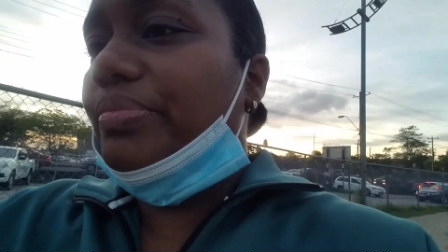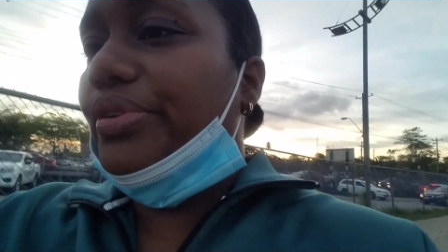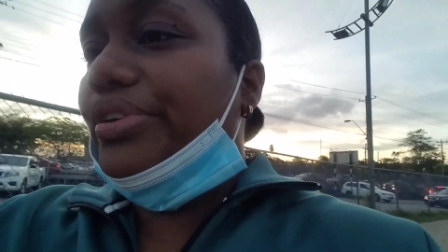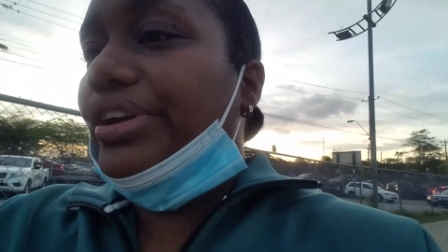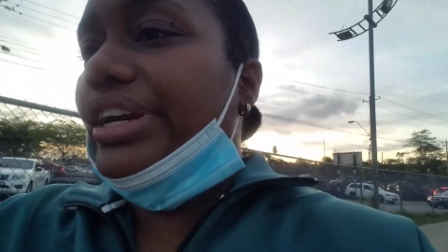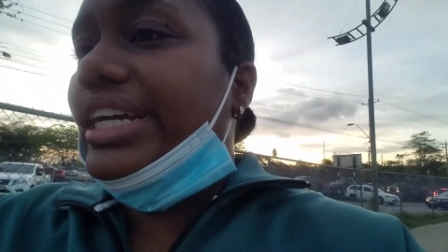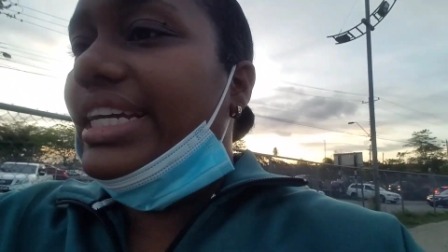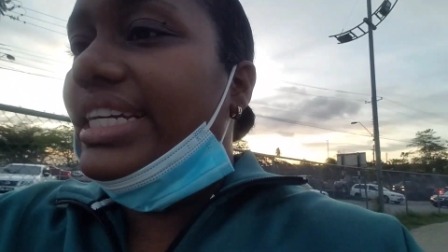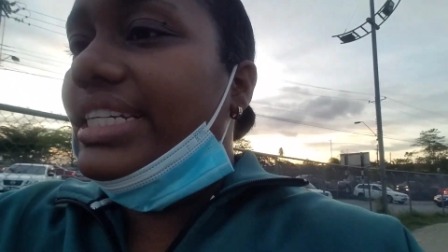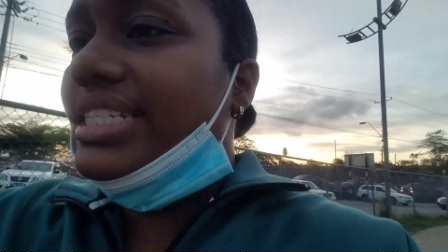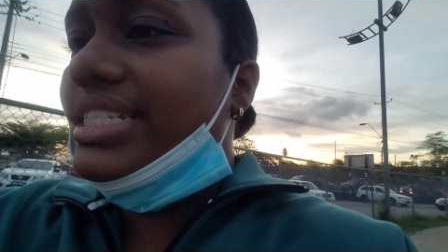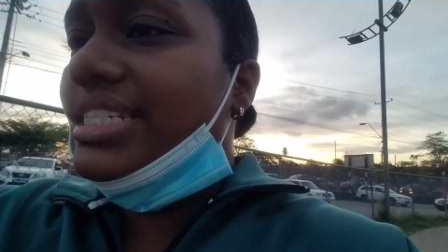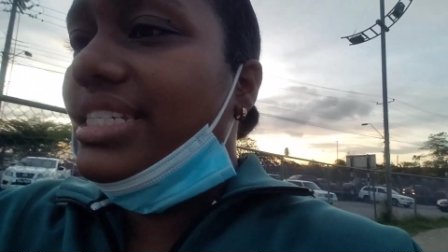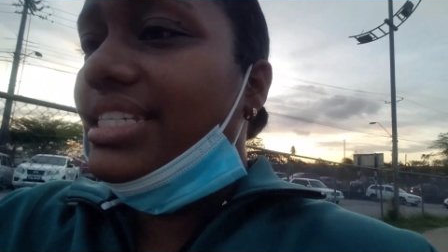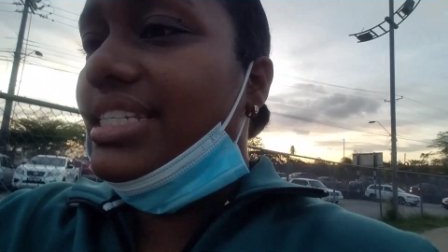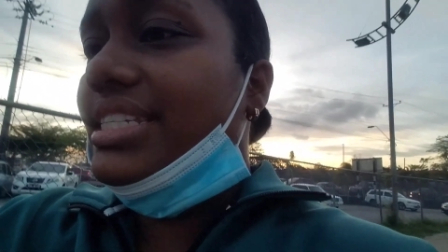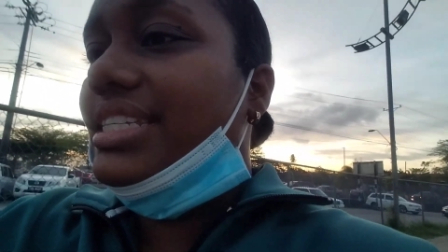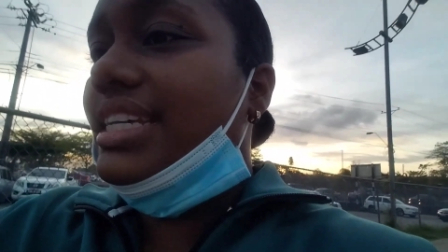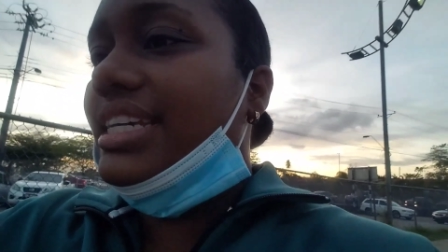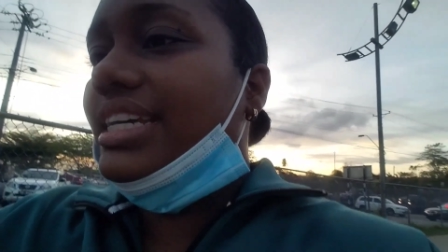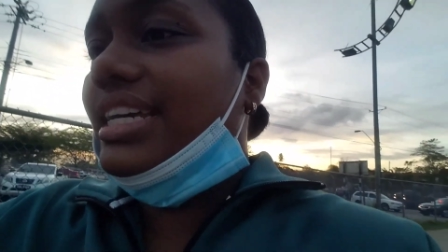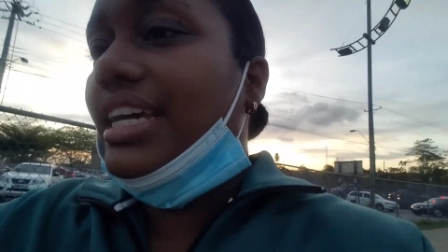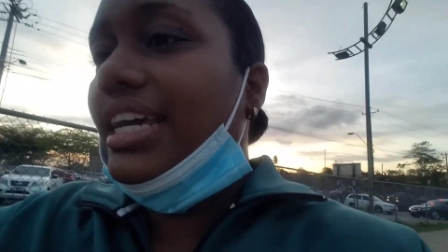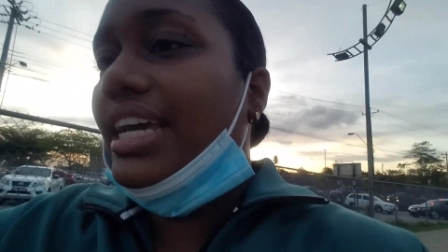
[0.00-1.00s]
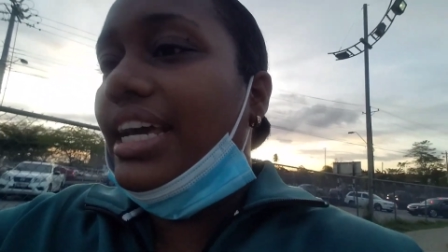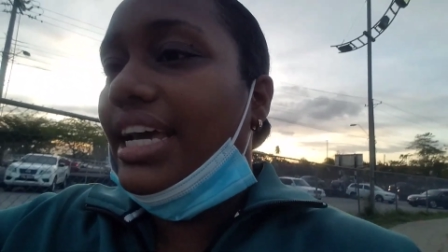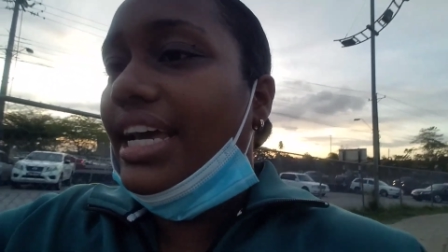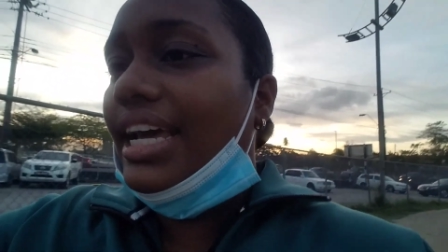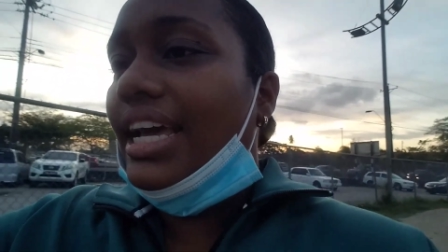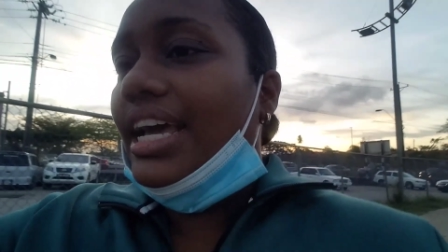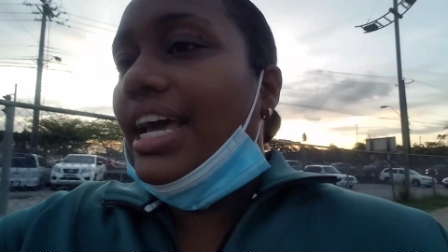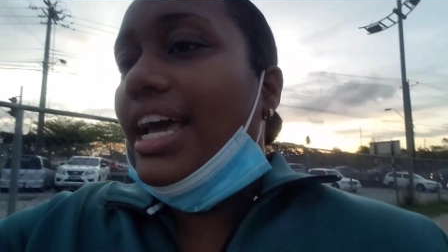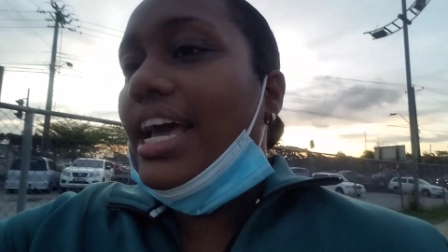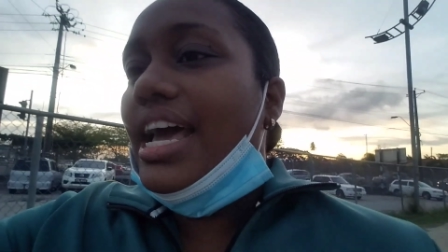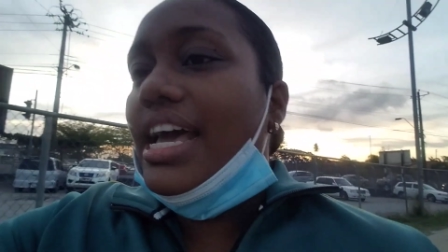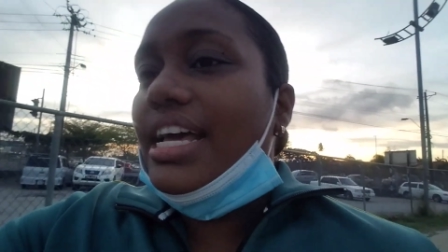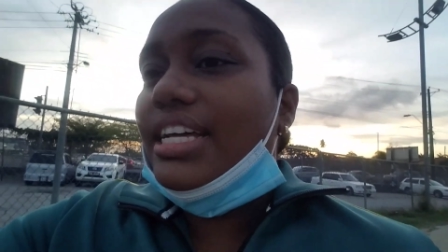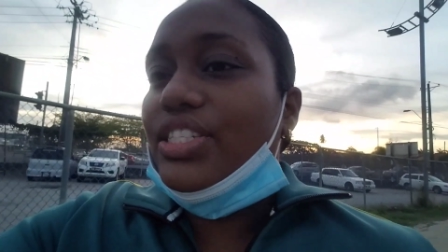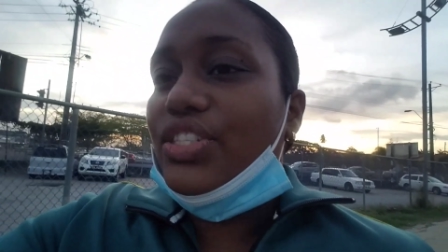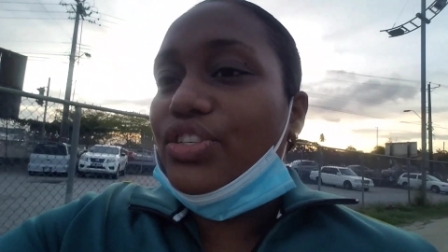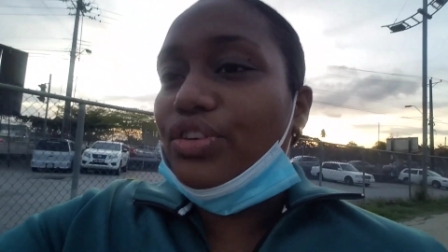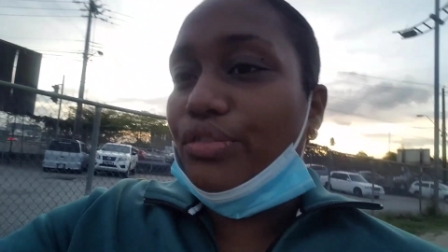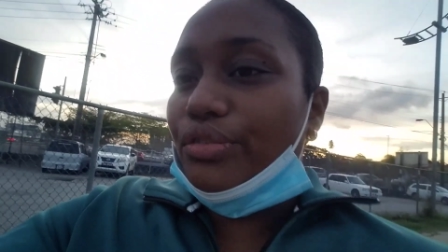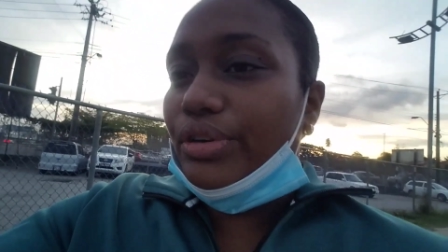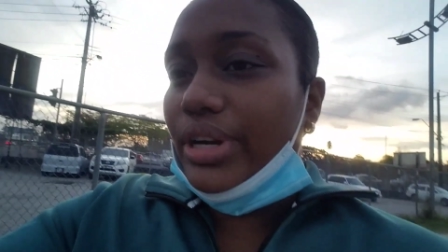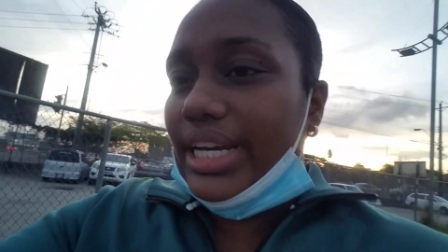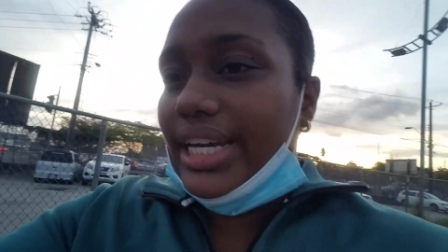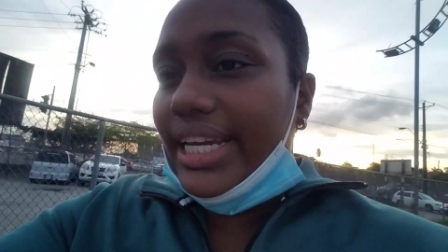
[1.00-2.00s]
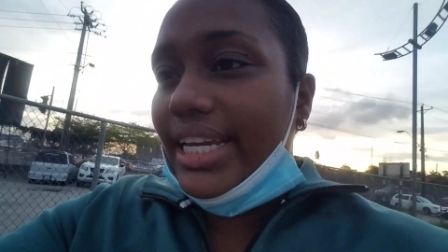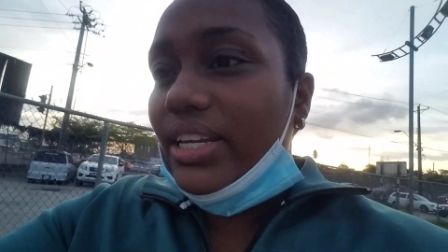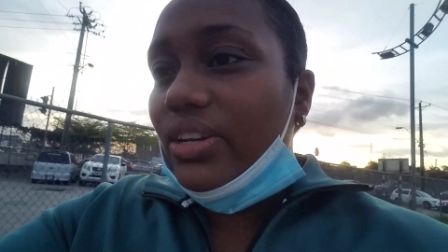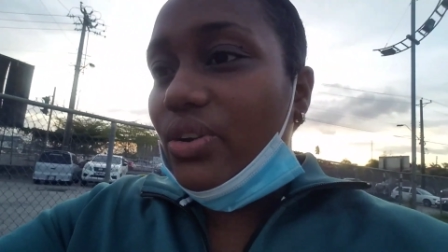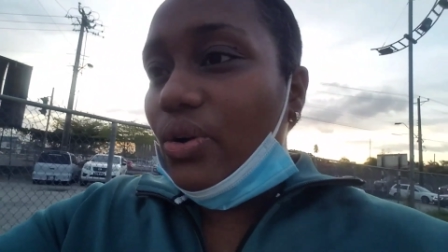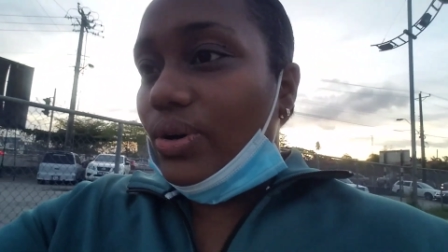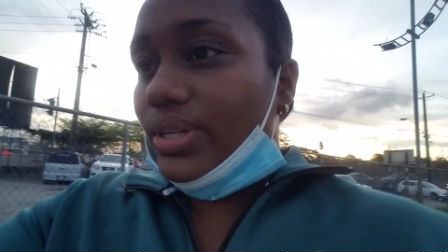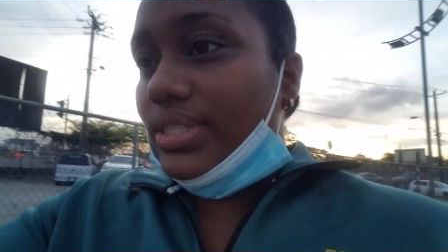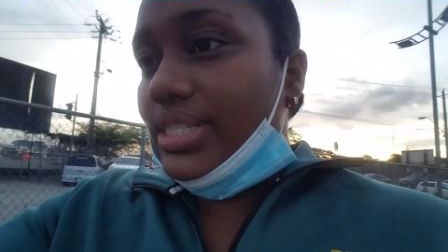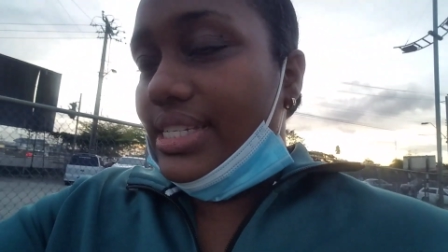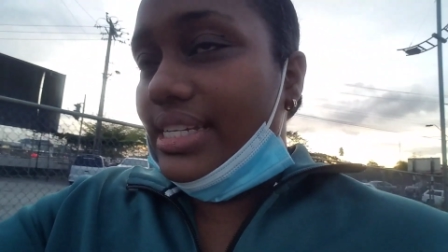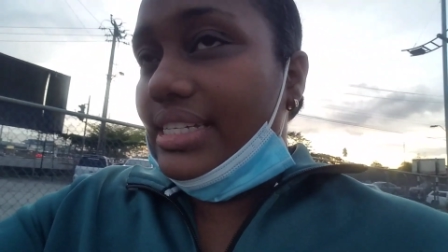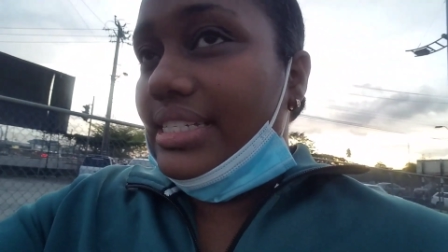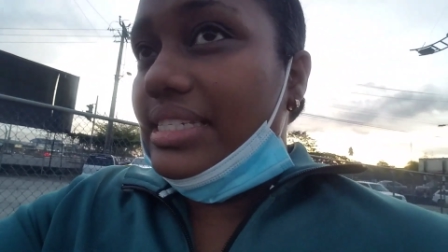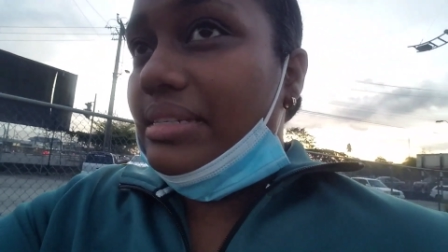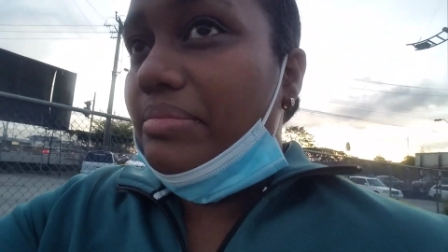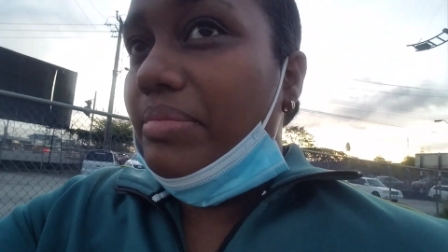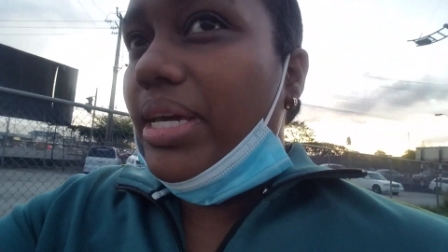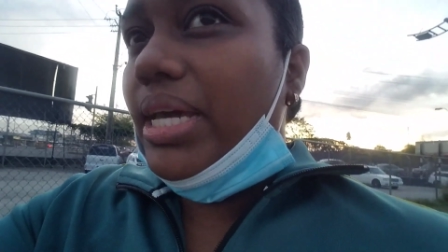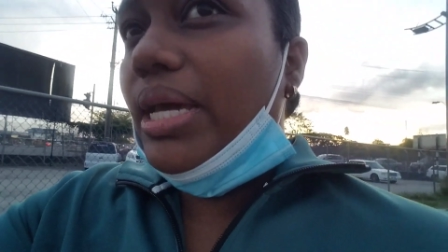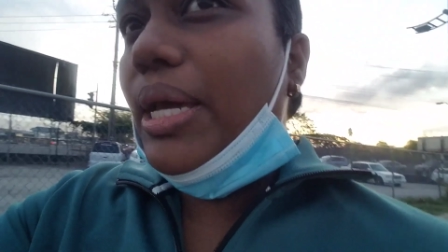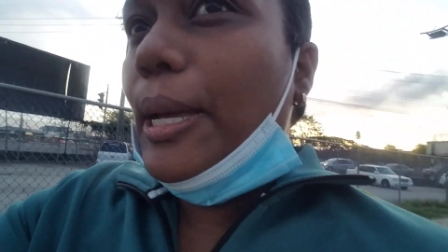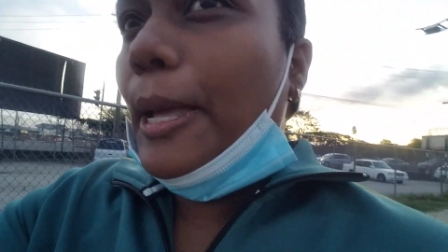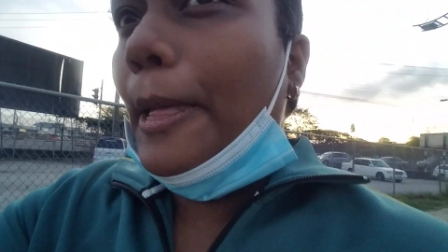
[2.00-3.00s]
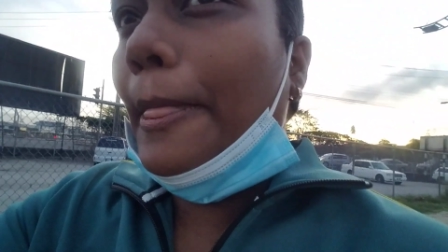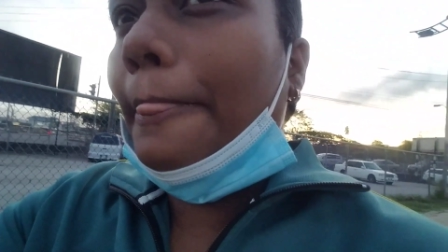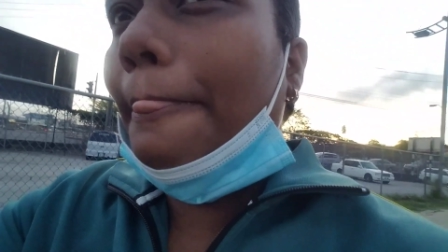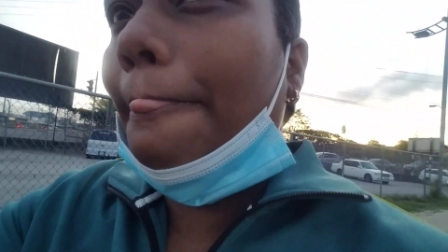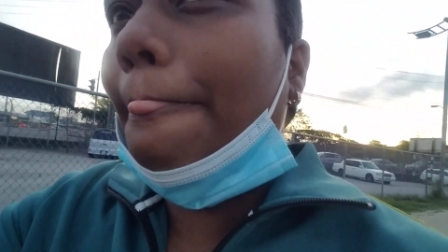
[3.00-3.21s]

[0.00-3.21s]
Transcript: breeze. It's really daunting to me.